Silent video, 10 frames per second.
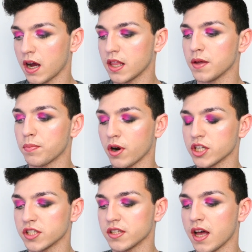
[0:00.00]
and the
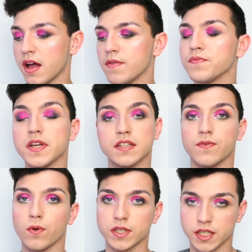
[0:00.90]
brush set is
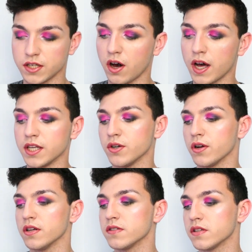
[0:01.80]

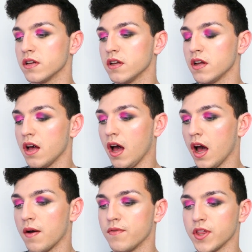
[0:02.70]
$49
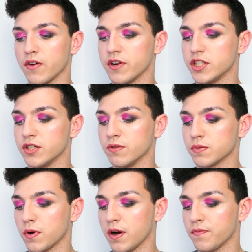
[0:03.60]
for the original
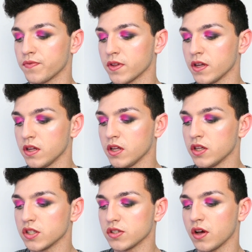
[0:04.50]
as well.
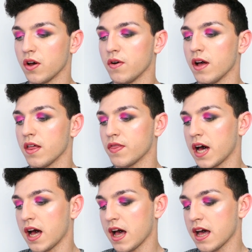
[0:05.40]
So
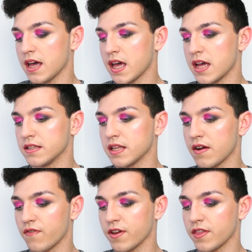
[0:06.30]
that is
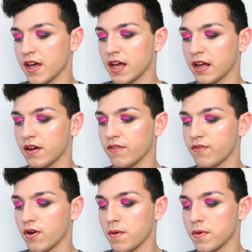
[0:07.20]
everything
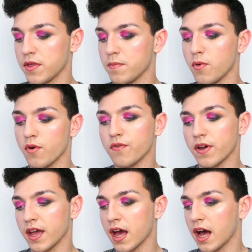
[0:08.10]
from the
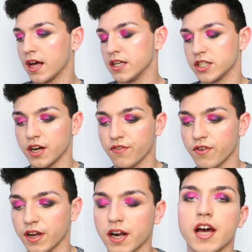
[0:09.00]
Morphe and
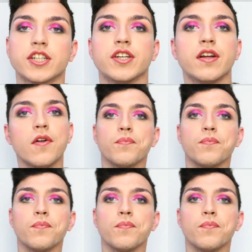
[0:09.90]
Jeffree collection.